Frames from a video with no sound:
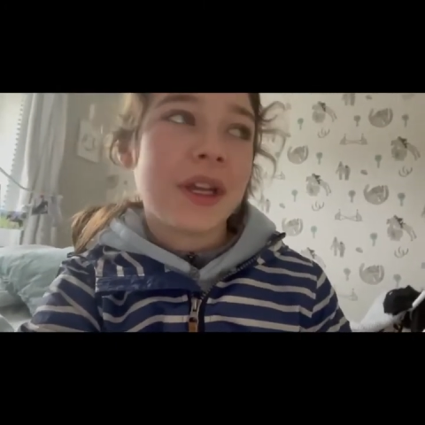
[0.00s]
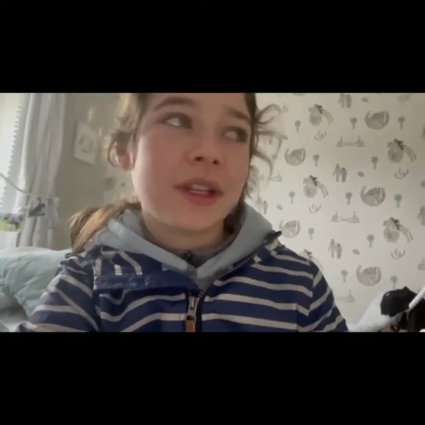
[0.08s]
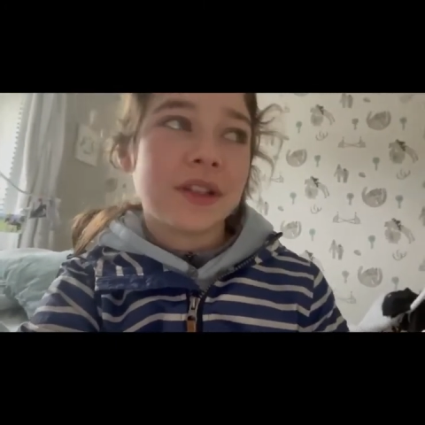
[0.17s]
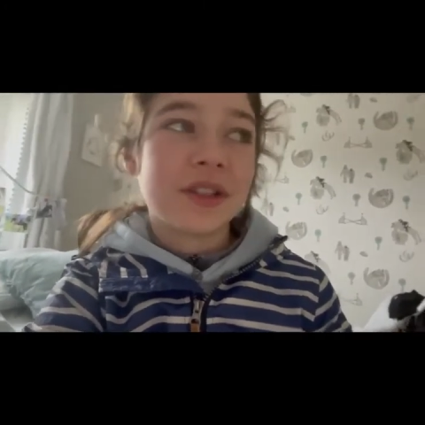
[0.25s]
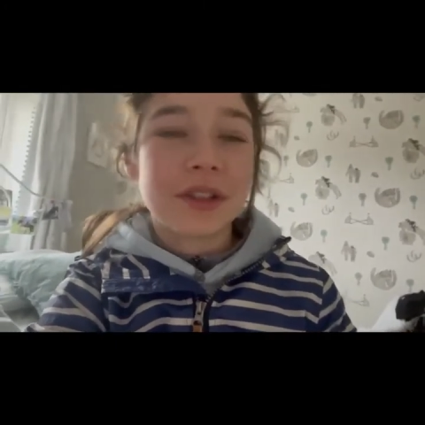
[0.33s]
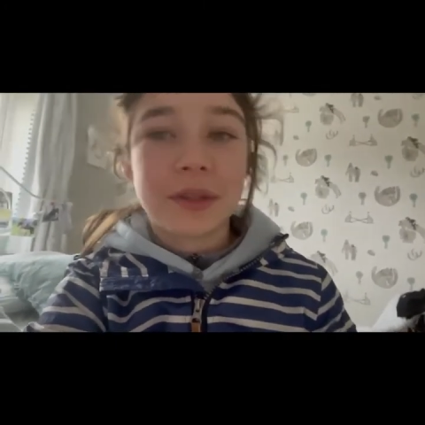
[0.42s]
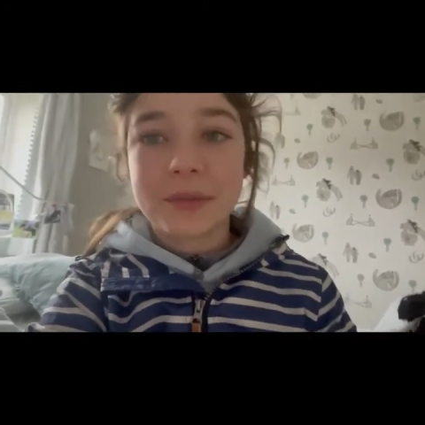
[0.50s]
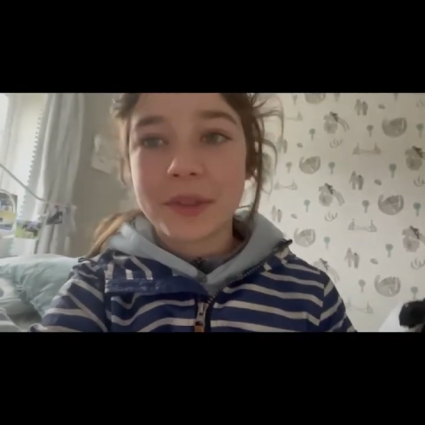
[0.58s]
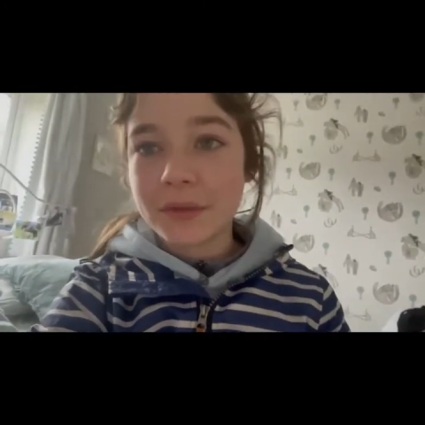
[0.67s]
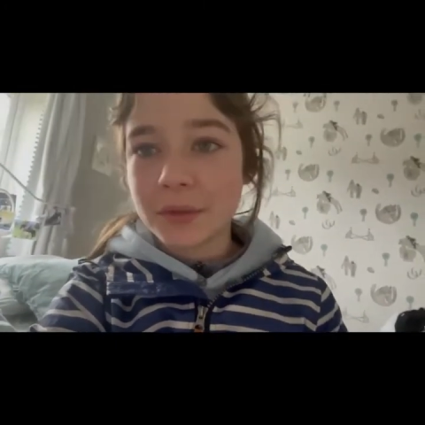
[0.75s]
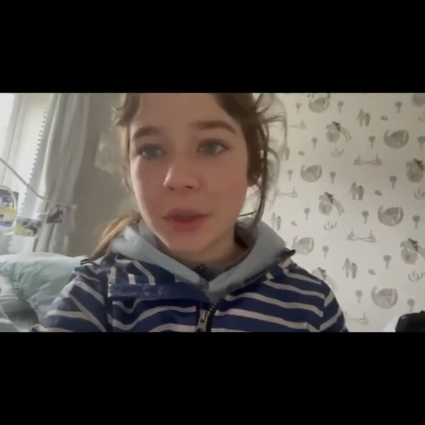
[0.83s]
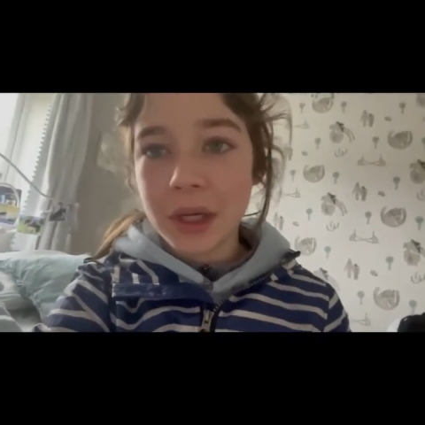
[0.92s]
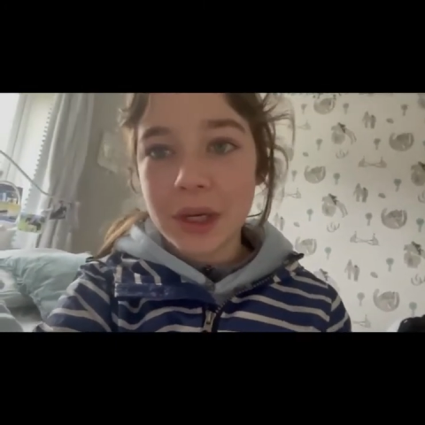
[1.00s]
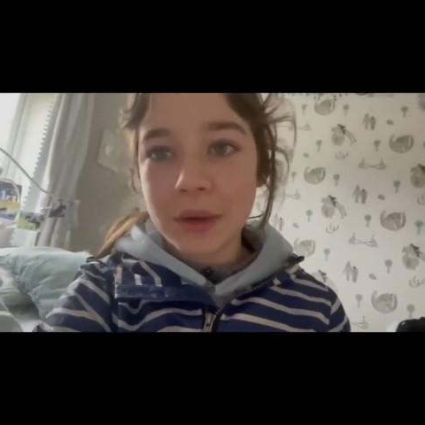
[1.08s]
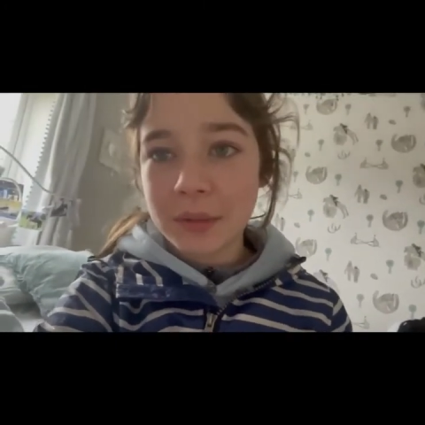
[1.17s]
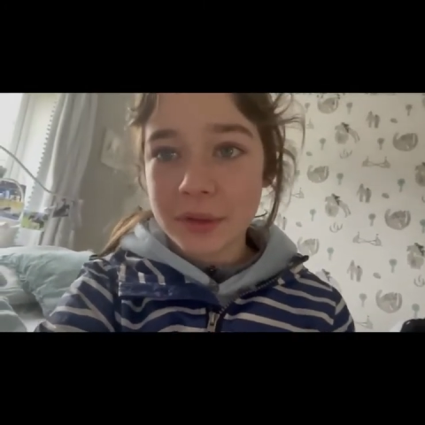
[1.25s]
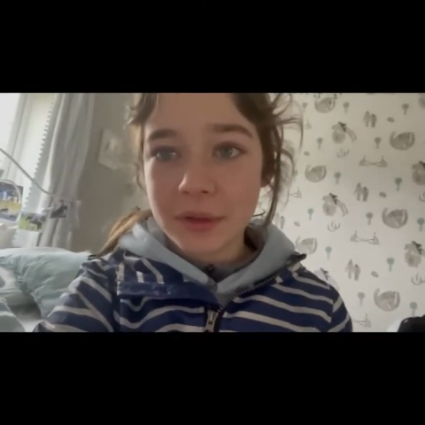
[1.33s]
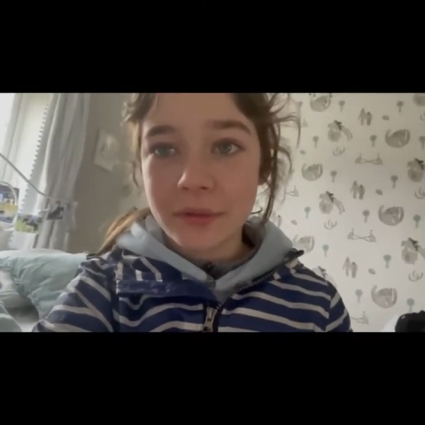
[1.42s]
just so we give Dolly a little
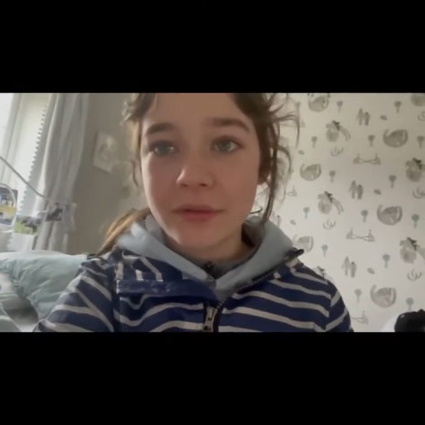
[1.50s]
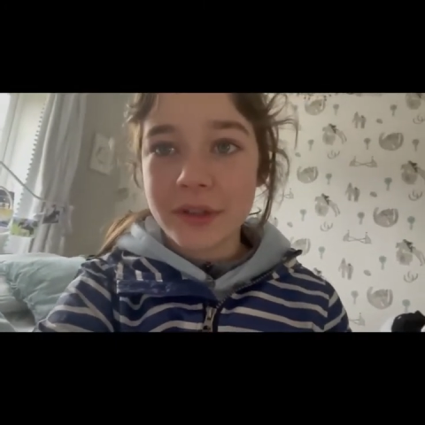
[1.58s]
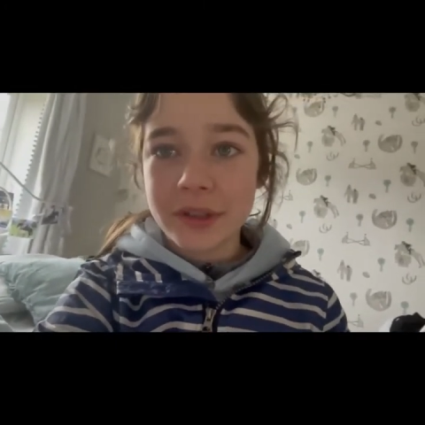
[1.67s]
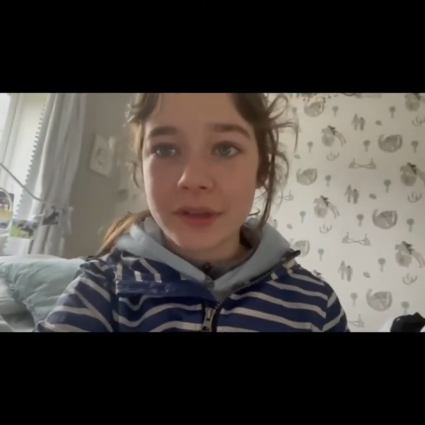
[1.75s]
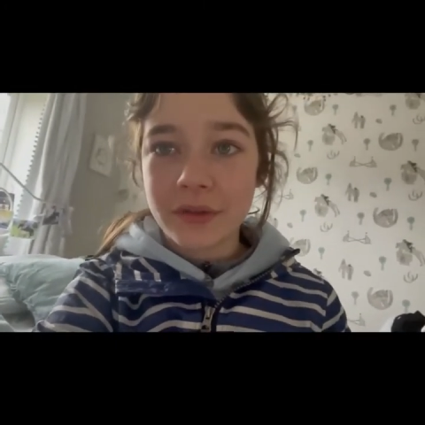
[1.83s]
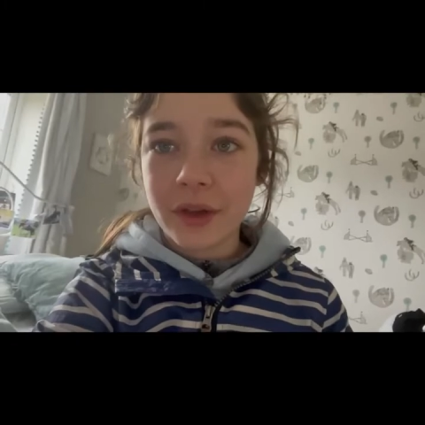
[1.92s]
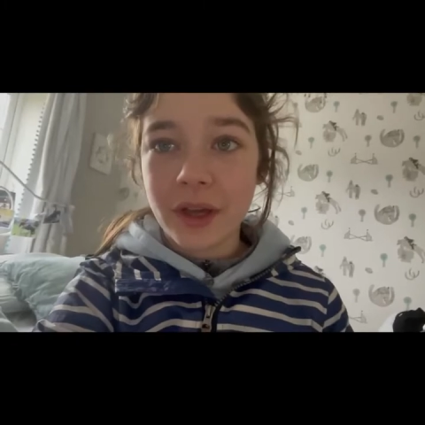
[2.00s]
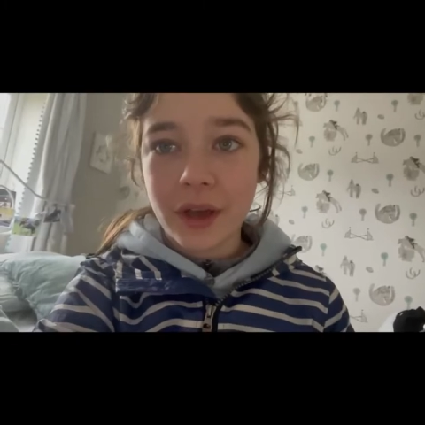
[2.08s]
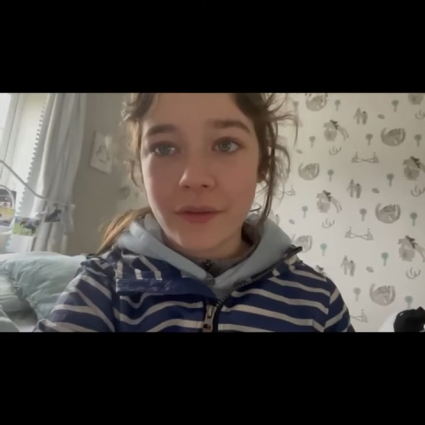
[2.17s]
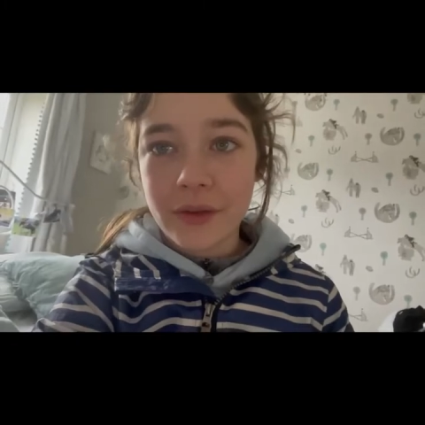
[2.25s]
bit of confidence for her